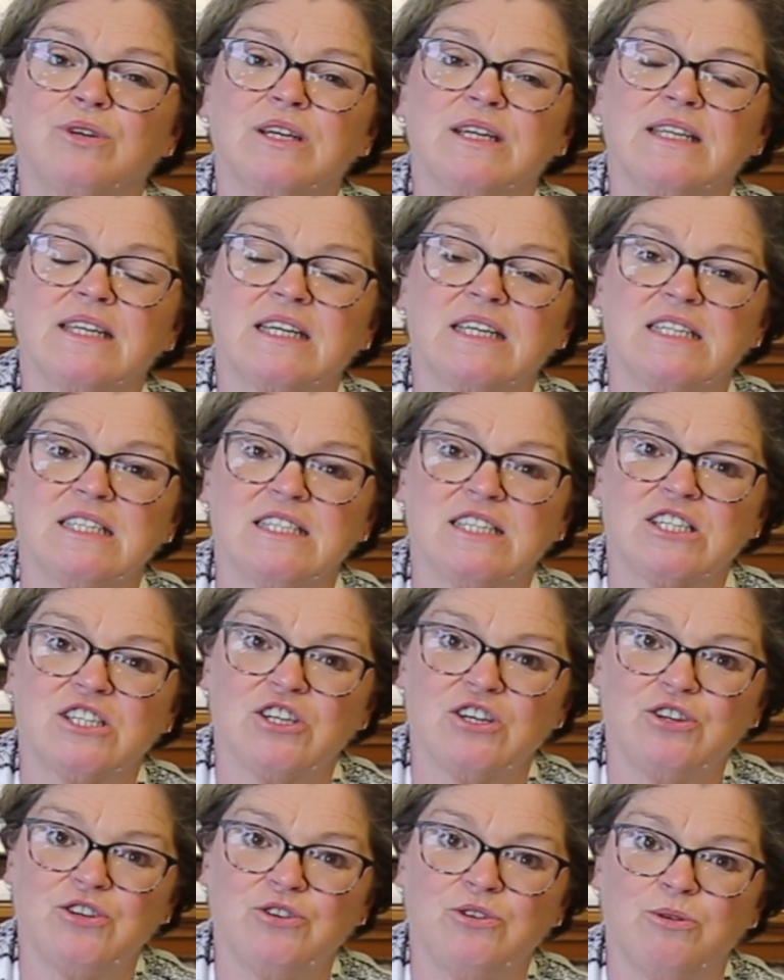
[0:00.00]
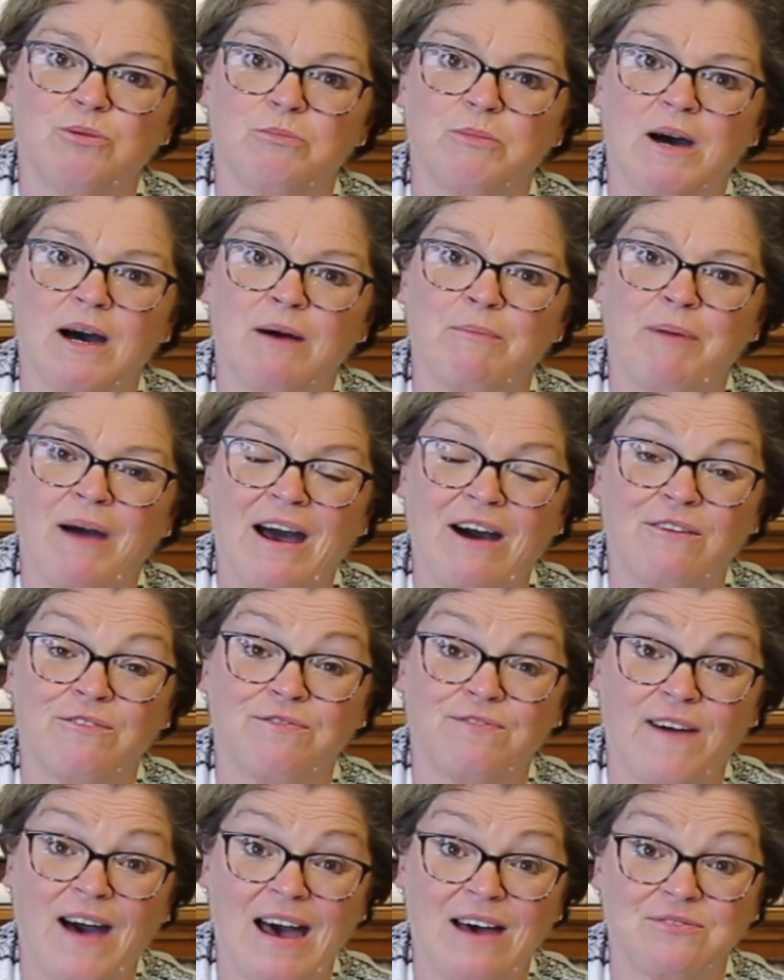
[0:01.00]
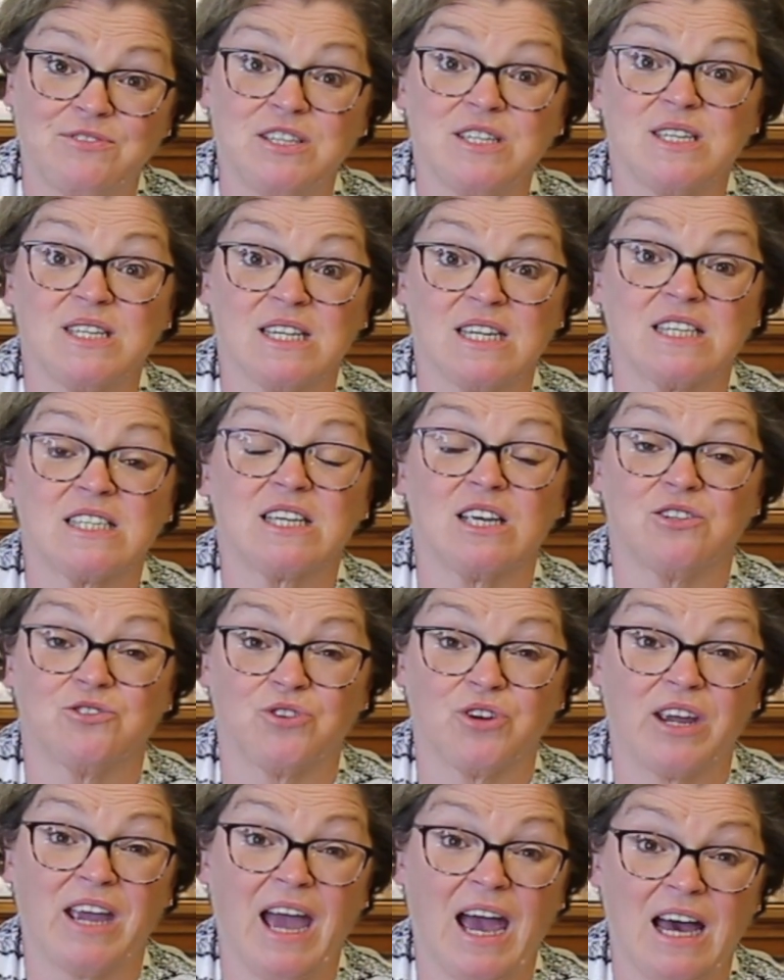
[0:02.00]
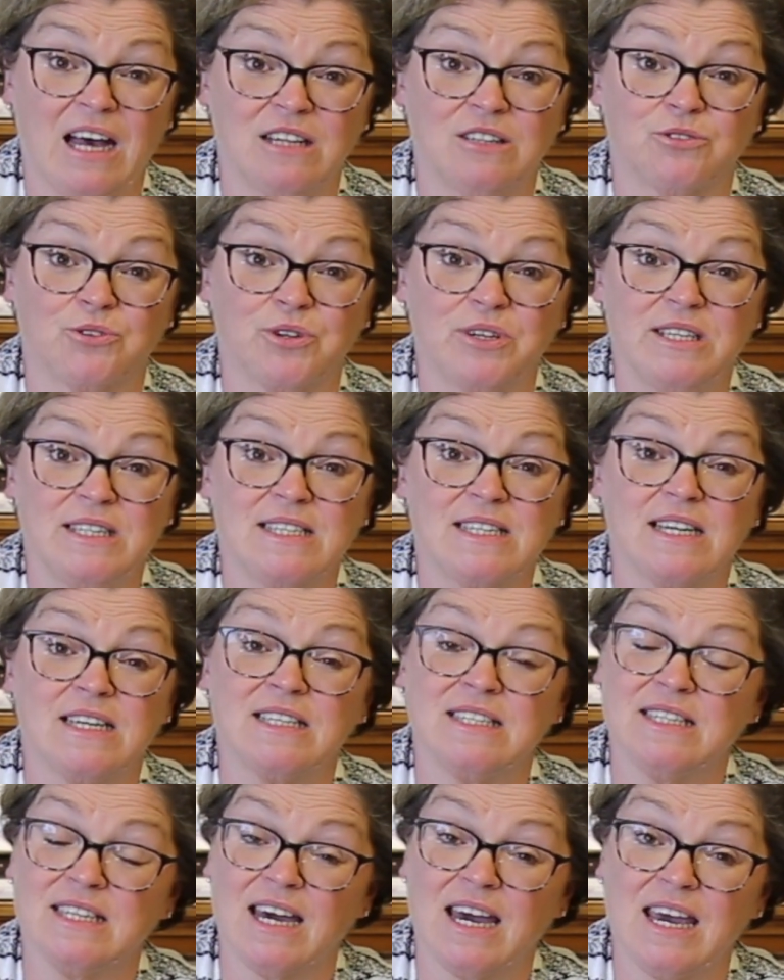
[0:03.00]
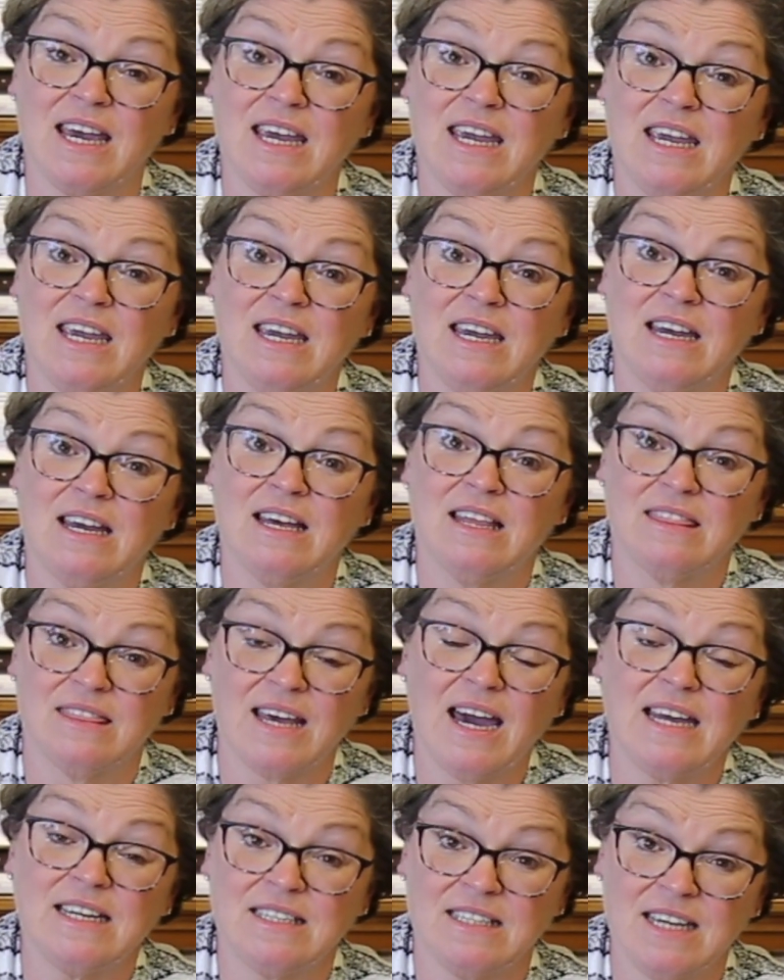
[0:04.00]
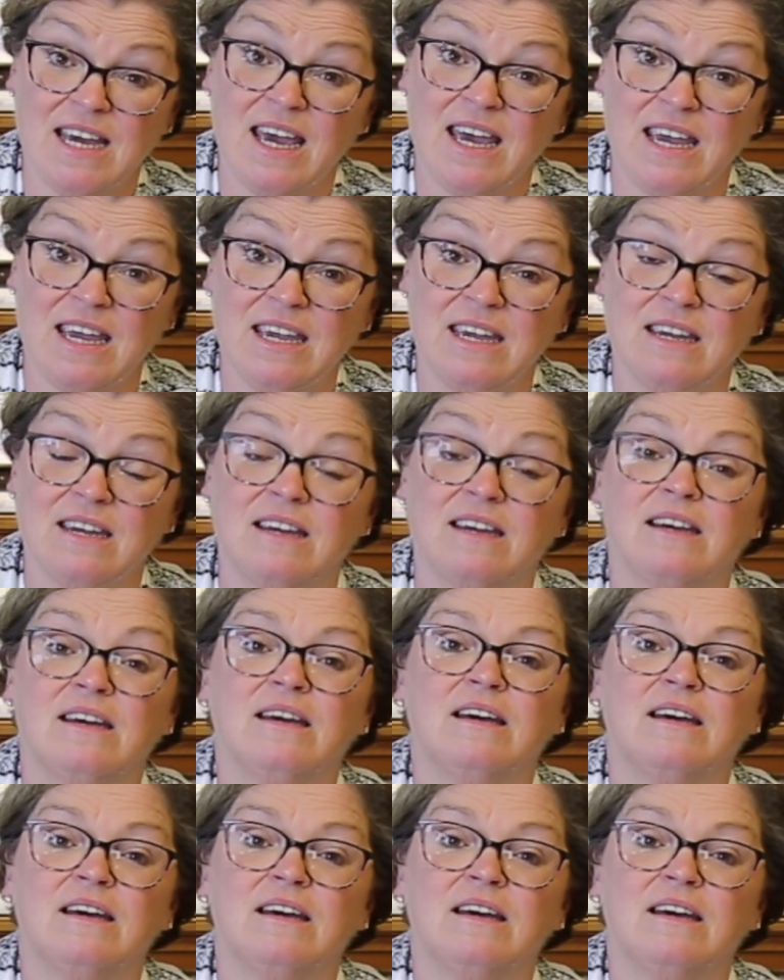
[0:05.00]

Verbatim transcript: can consume about five to 600 calories a day, that day,